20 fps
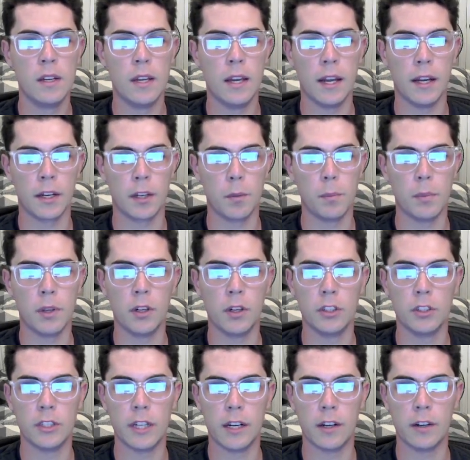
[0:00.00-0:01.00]
and a
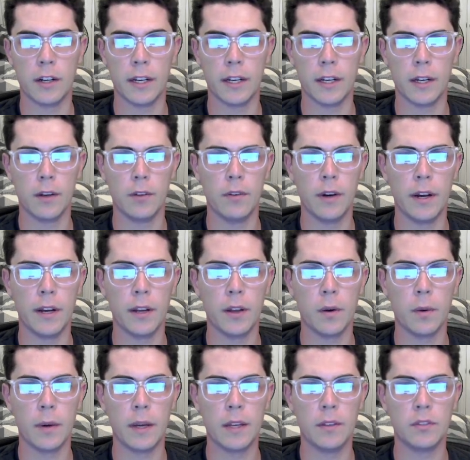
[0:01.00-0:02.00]
computer-generated
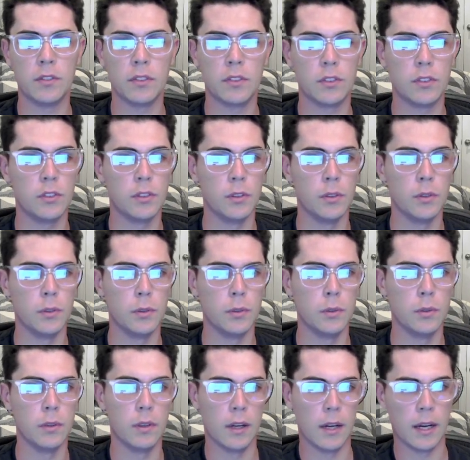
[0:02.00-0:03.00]
radio waves
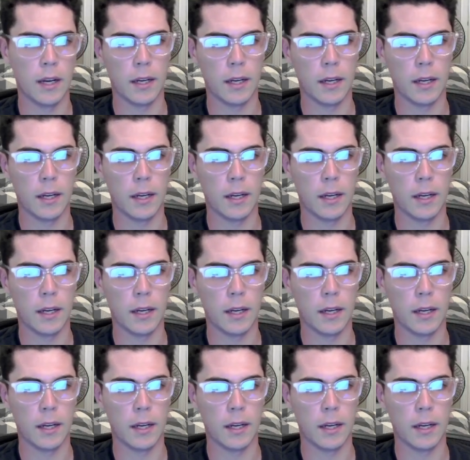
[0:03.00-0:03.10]
to